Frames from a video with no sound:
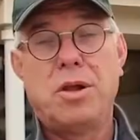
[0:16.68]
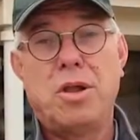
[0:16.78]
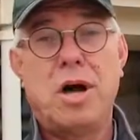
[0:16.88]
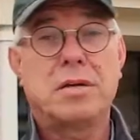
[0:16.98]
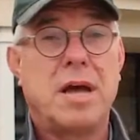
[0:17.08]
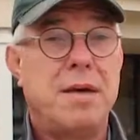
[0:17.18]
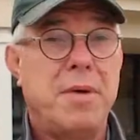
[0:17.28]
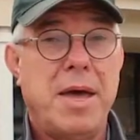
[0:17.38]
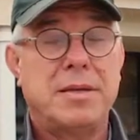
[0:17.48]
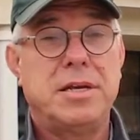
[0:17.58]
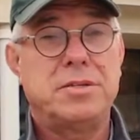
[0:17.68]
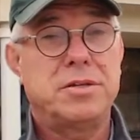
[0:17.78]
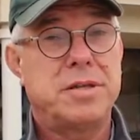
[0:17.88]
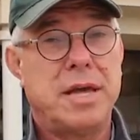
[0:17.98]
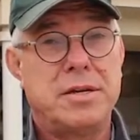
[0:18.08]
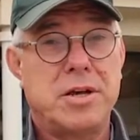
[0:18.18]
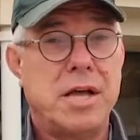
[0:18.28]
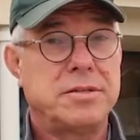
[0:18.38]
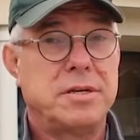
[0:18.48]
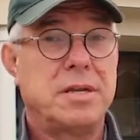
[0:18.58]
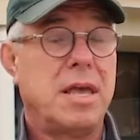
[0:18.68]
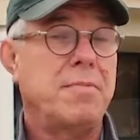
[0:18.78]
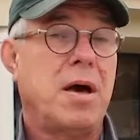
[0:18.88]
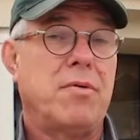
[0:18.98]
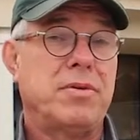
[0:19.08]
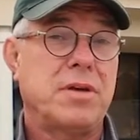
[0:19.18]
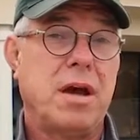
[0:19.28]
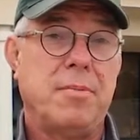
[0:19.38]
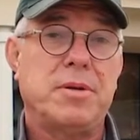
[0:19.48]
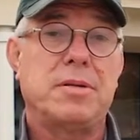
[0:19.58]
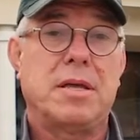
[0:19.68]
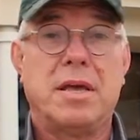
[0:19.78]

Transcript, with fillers: Longtime ag teacher Ted Johnson came out of retirement to